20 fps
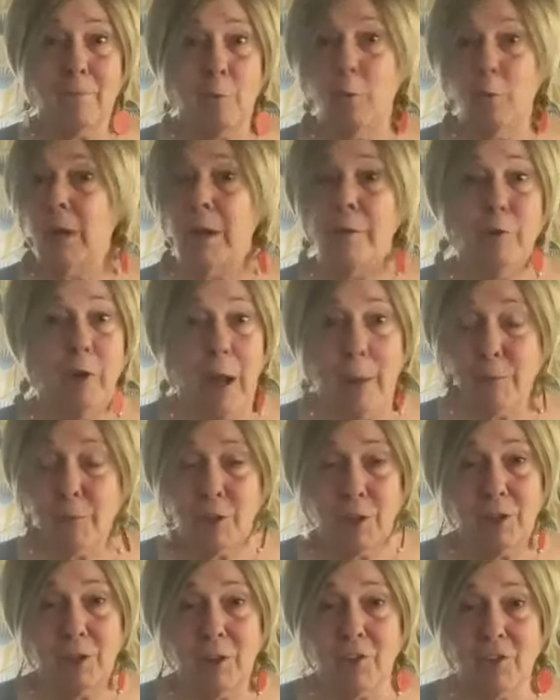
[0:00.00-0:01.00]
whatever
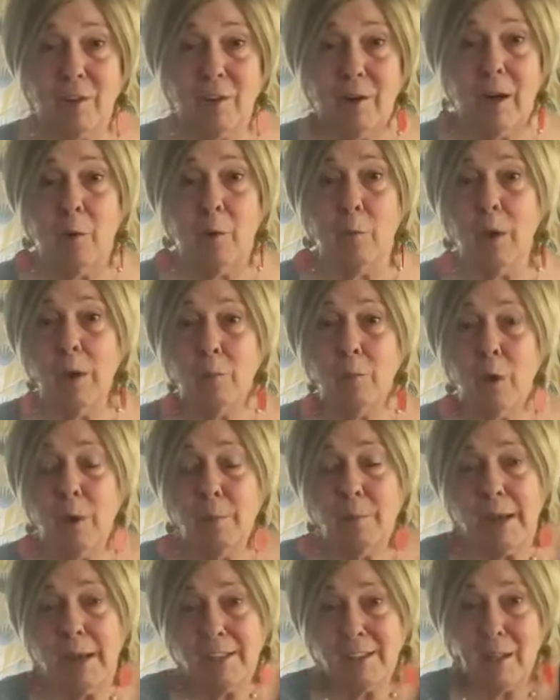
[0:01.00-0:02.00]
obstacles there are?
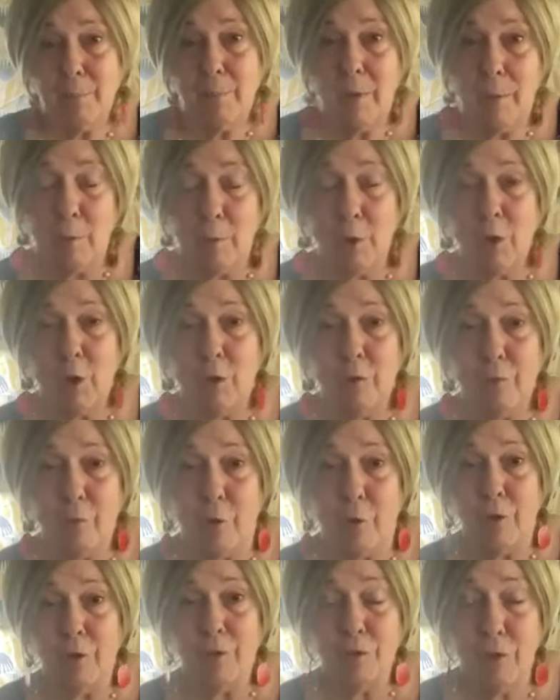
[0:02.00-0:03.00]
What makes some people go
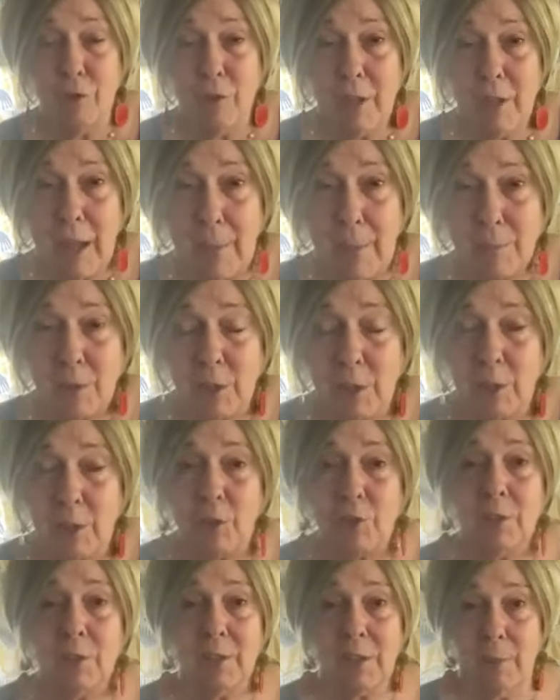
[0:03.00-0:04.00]
forward through the
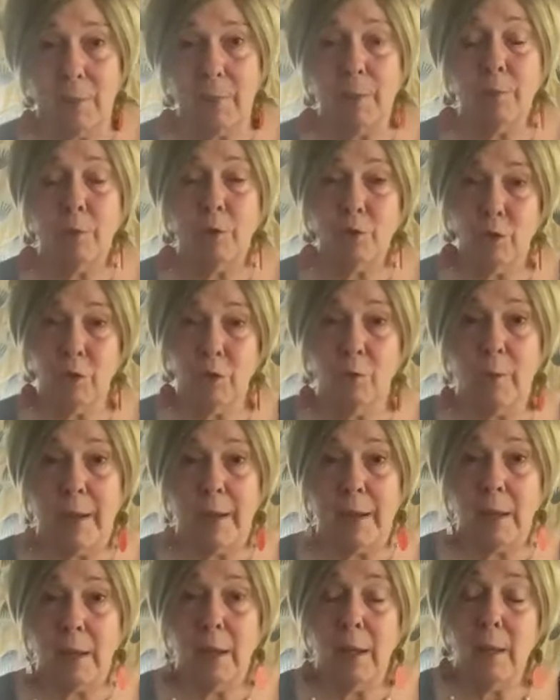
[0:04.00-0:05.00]
obstacles and some people do
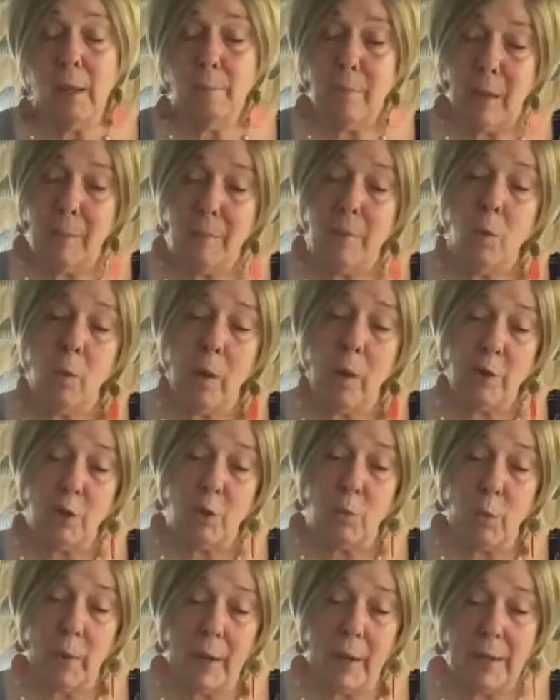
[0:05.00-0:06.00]
wait? Maybe while
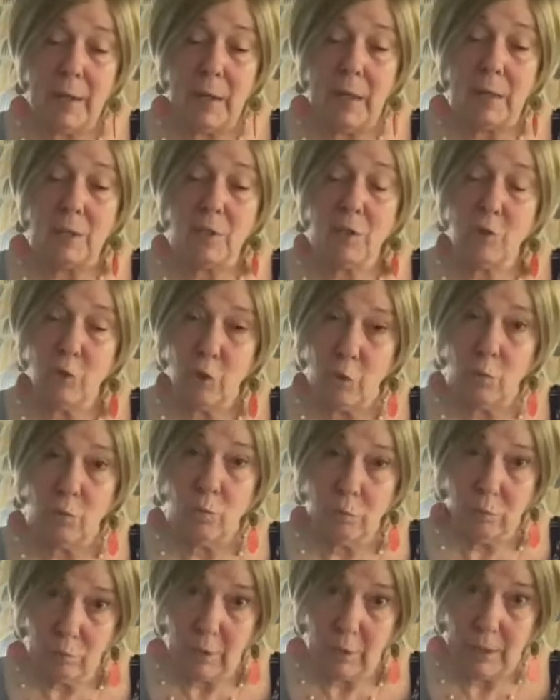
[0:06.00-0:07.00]
you're waiting at
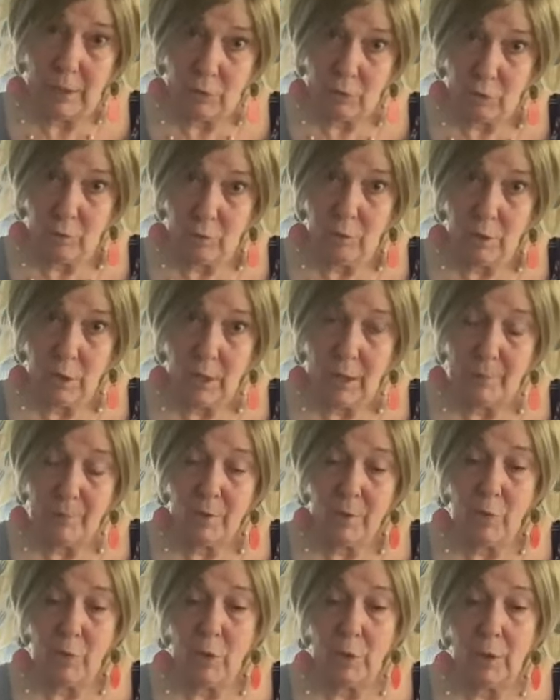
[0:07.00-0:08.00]
certain
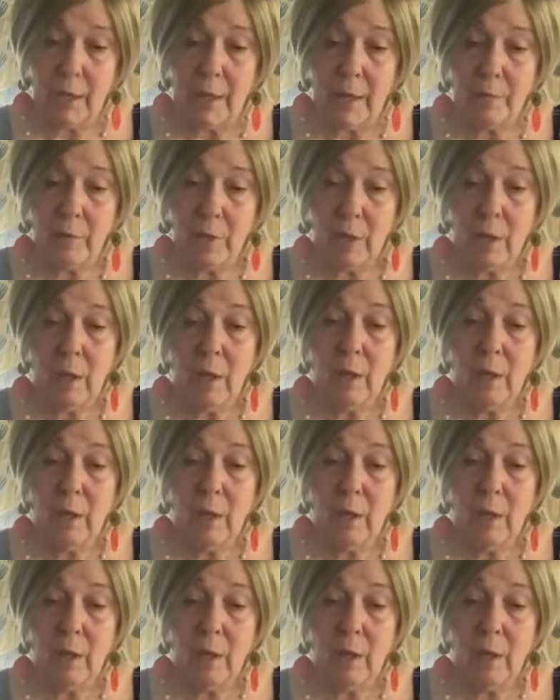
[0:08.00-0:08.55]
times of your life,